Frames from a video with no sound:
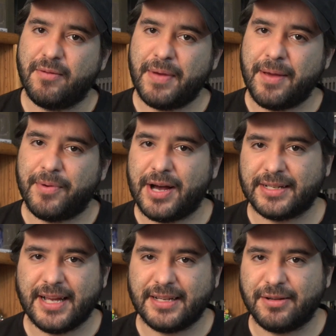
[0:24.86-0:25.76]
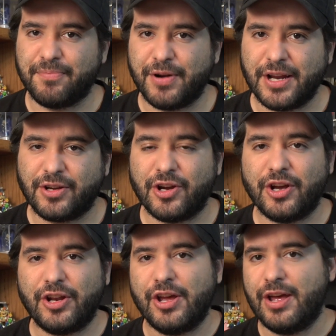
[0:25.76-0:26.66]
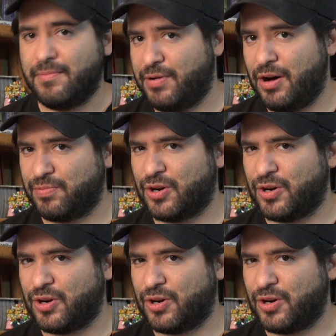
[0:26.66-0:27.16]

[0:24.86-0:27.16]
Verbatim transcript: BAM box has some pretty good Pop